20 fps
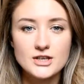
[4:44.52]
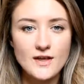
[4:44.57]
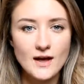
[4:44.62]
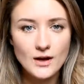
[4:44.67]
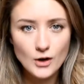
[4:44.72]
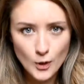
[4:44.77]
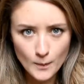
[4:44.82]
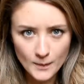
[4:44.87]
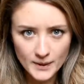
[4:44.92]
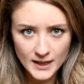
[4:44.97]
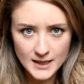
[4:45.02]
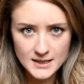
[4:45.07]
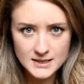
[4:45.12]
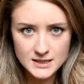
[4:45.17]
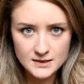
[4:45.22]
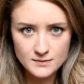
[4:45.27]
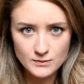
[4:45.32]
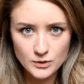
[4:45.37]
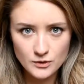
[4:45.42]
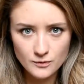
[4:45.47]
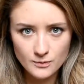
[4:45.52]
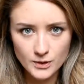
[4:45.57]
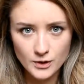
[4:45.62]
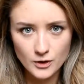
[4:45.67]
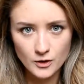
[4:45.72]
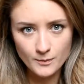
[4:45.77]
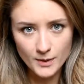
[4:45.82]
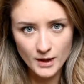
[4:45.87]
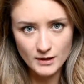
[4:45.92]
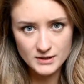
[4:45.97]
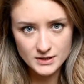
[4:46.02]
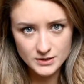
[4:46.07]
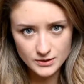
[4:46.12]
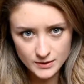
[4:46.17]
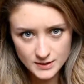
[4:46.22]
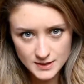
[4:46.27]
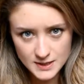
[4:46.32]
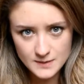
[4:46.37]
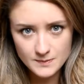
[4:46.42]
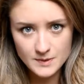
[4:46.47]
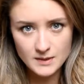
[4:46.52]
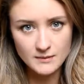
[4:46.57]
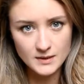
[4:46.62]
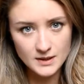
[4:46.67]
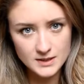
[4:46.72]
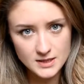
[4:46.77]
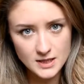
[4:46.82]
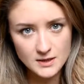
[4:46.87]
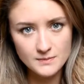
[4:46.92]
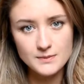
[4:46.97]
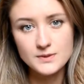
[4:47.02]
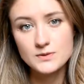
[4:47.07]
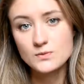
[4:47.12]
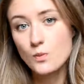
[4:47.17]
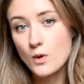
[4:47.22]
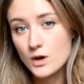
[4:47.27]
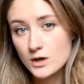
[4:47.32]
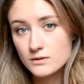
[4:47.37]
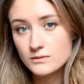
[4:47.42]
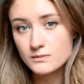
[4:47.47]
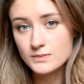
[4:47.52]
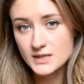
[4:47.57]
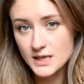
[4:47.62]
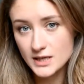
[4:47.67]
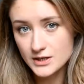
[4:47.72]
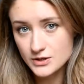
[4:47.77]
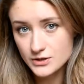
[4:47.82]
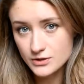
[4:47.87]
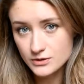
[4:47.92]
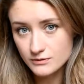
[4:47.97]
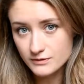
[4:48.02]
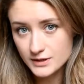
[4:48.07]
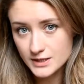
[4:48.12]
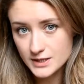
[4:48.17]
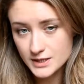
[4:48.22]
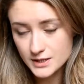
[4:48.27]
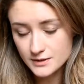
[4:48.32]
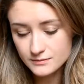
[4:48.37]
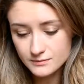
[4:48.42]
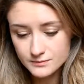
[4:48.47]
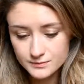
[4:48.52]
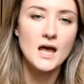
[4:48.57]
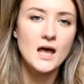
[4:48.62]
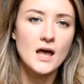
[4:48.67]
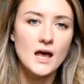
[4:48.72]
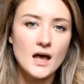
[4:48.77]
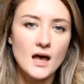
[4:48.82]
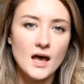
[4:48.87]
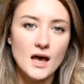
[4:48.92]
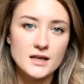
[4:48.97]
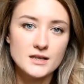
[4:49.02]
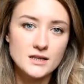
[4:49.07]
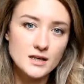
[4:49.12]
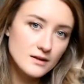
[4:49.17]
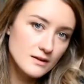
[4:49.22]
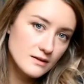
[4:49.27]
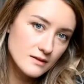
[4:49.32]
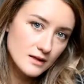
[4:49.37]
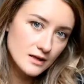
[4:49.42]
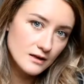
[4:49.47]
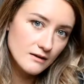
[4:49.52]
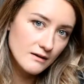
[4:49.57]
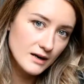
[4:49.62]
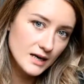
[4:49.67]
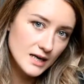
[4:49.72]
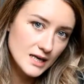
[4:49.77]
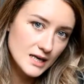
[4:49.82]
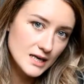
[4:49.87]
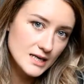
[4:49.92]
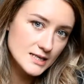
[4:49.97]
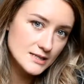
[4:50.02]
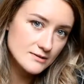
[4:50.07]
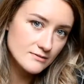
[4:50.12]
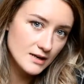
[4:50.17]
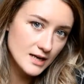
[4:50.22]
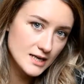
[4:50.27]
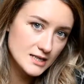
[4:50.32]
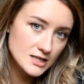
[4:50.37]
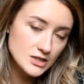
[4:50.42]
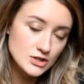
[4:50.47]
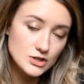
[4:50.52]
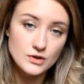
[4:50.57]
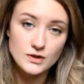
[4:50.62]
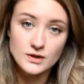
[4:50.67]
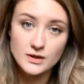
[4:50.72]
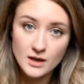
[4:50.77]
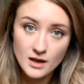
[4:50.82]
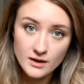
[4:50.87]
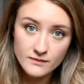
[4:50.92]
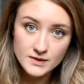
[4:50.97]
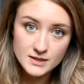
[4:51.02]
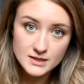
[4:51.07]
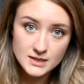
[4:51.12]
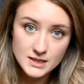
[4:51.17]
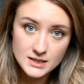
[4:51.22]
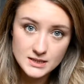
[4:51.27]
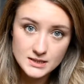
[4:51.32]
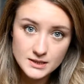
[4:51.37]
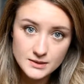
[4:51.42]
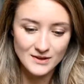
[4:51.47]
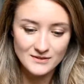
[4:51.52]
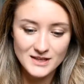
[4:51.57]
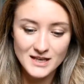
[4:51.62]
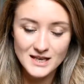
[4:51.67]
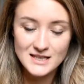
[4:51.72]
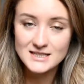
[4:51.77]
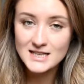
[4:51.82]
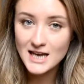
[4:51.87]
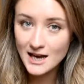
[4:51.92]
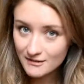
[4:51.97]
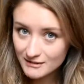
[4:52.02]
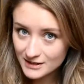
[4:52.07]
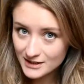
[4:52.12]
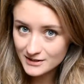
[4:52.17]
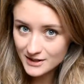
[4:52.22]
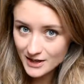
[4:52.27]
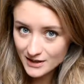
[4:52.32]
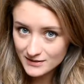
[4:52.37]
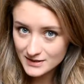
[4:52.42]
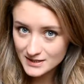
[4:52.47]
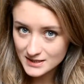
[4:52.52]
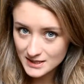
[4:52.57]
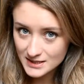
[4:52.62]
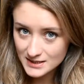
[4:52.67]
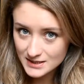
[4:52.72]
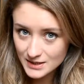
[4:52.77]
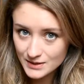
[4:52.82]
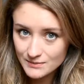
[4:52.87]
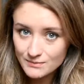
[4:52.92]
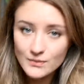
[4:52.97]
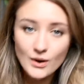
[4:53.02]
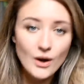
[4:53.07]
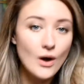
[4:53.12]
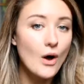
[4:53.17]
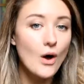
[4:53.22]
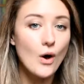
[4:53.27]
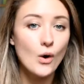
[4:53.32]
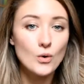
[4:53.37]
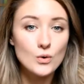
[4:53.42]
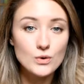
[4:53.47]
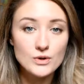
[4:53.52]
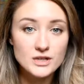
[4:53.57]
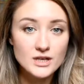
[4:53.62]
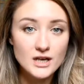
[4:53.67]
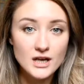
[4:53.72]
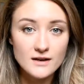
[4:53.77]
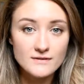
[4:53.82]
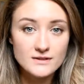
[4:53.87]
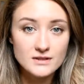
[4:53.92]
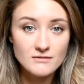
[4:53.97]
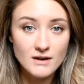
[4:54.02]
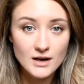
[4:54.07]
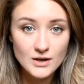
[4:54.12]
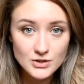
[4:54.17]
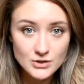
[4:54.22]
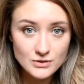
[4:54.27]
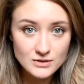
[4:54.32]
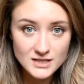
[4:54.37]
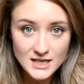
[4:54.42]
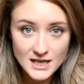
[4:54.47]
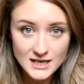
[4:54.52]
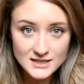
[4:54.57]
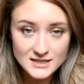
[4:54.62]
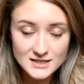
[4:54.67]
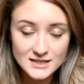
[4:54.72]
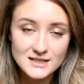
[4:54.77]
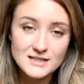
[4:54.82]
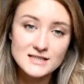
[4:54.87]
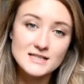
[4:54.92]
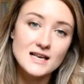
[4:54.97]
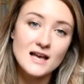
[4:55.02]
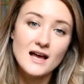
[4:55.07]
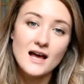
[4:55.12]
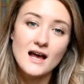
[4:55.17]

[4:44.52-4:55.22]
that complicated movement, or peristalsis, being mixed up is one potential reason. Another theory is related to the nervous system. The enteric nervous system, all the nerves around your intestines,